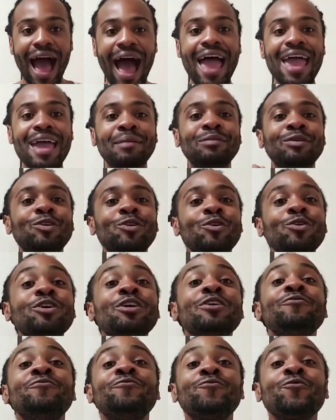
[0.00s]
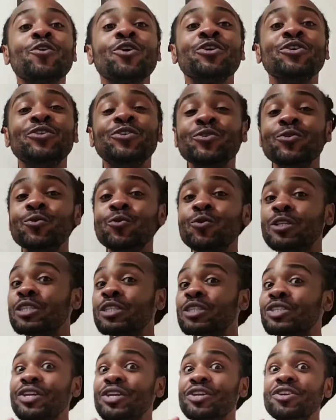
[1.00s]
I am looking for you
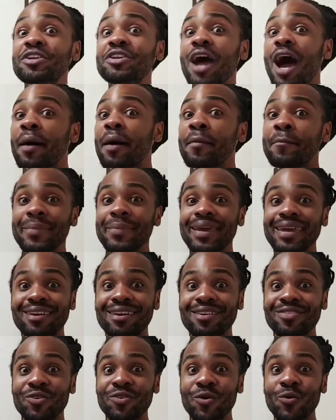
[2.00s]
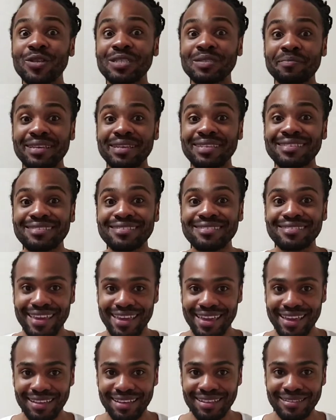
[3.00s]
to not make those
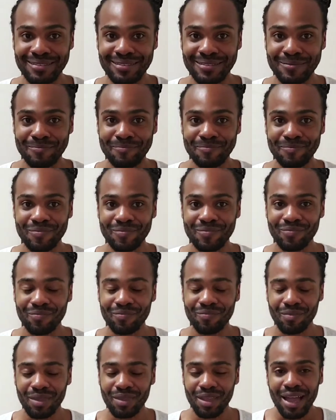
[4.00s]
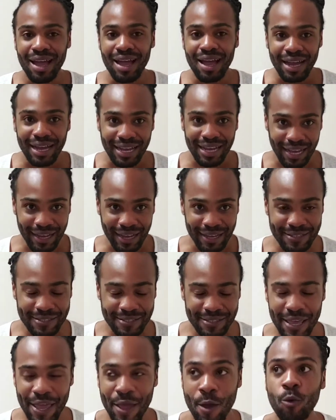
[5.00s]
mistakes.
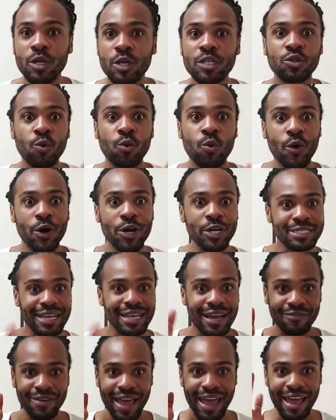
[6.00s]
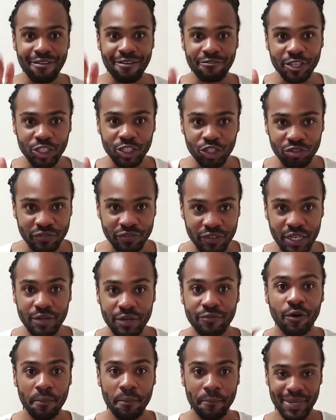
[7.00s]
Guys, it was the worst I've ever
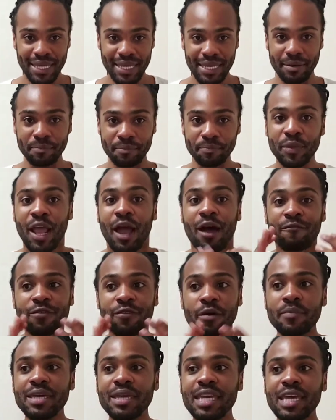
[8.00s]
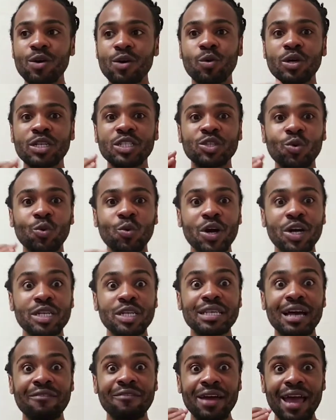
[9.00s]
driven. For me, it was the
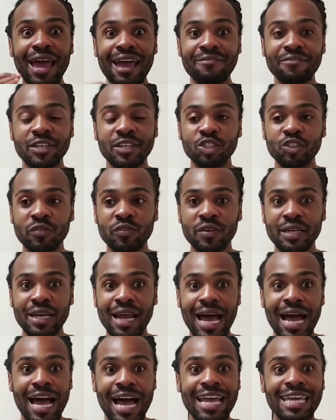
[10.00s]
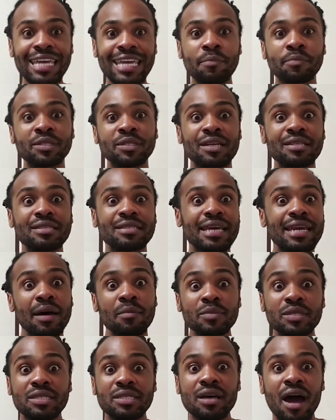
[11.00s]
worst I've ever driven. I kept on saying,
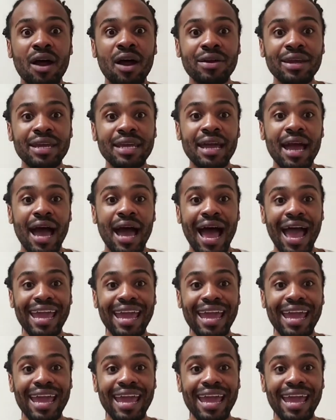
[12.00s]
I'm sorry.